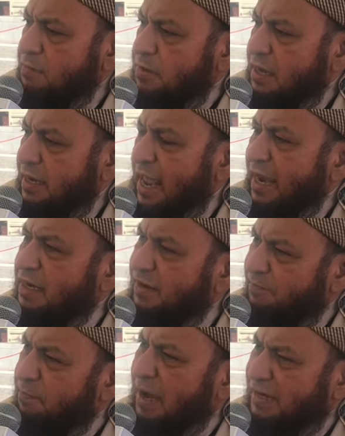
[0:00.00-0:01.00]
be an
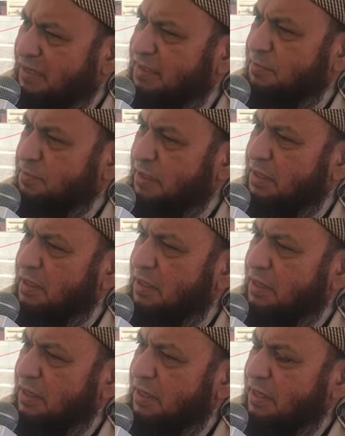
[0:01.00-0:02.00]
active participant
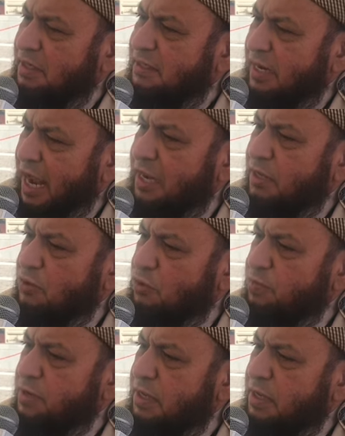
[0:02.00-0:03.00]
in trying
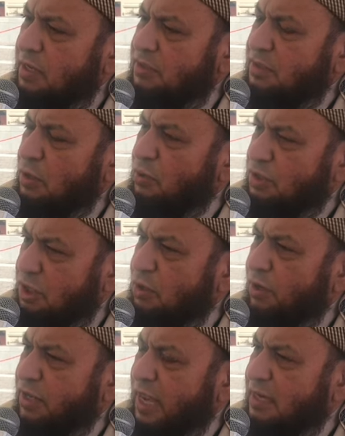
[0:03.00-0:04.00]
to be solution
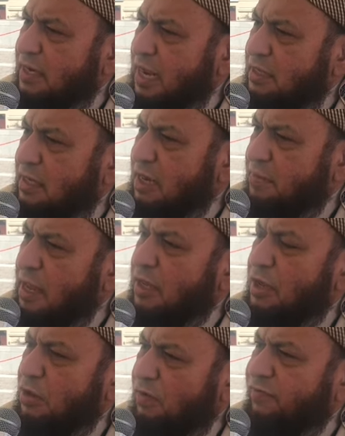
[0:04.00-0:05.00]
orientated and
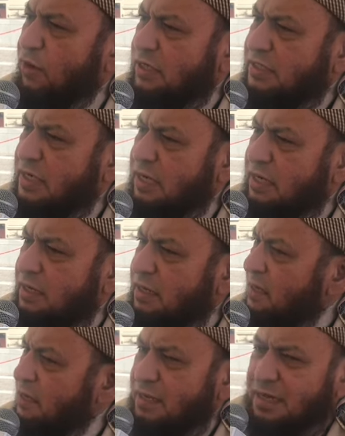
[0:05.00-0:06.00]
making your voice heard
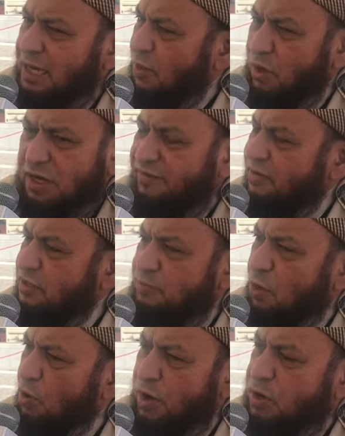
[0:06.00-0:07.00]
in whatever
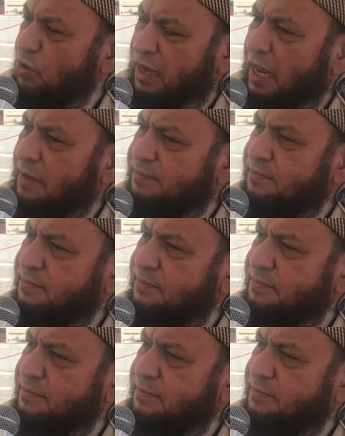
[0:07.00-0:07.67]
small way you can.